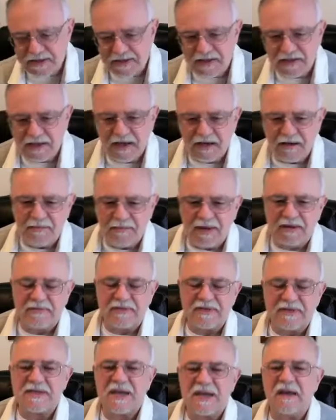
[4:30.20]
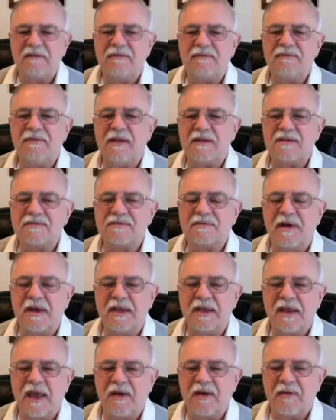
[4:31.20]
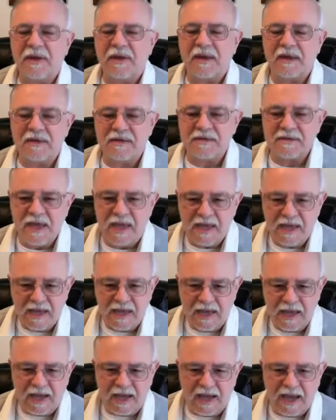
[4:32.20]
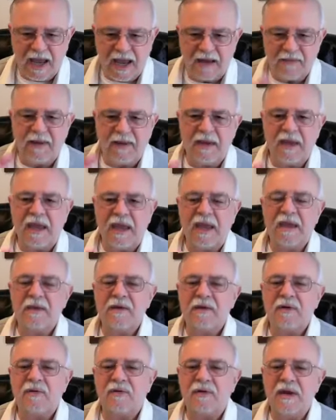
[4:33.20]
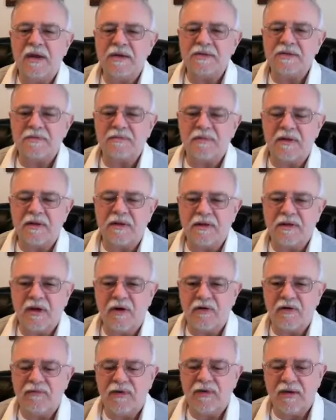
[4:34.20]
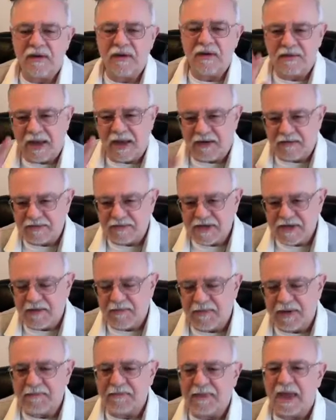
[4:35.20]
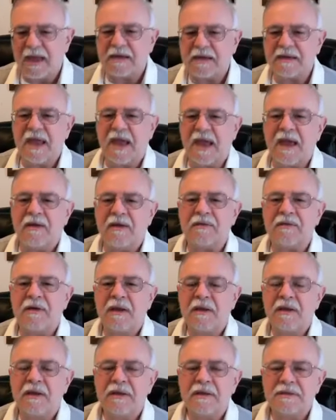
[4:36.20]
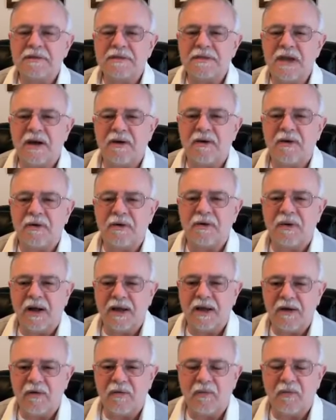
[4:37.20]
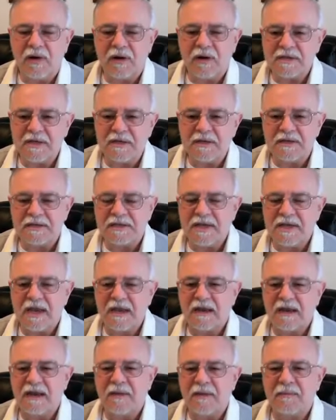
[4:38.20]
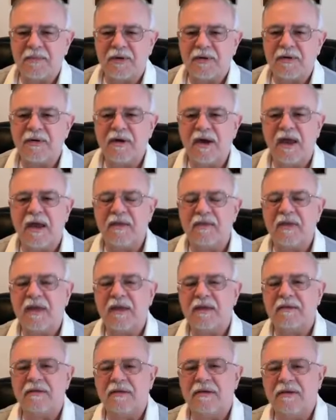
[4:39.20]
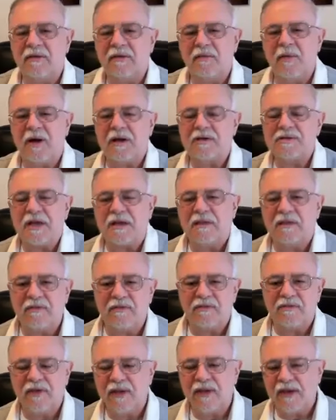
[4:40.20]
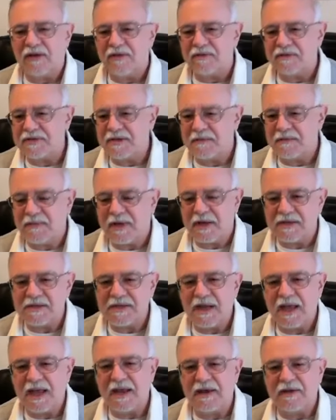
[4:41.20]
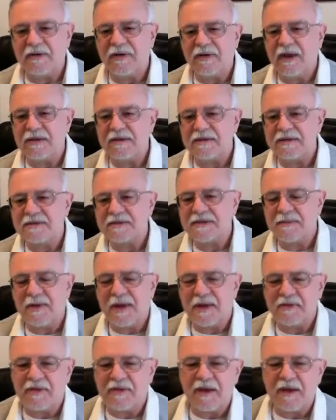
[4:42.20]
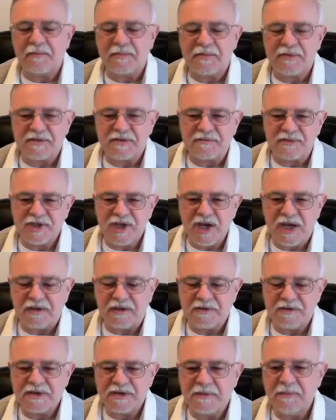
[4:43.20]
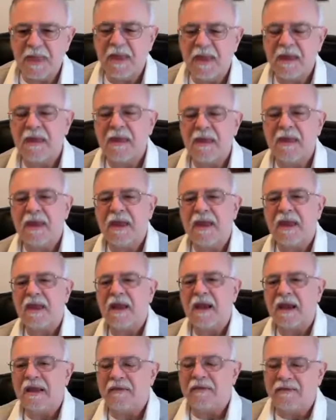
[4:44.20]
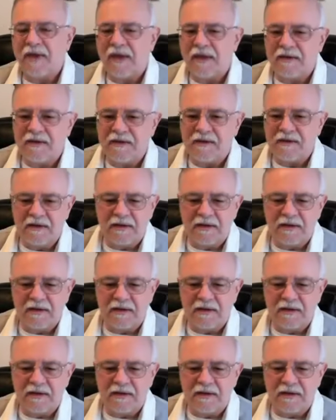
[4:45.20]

little bit of a state of flux right now because it had been increased with COVID. Now it's coming back down. So I don't want to state a number and then you're watching this video some months later and somehow the numbers have changed. In any event,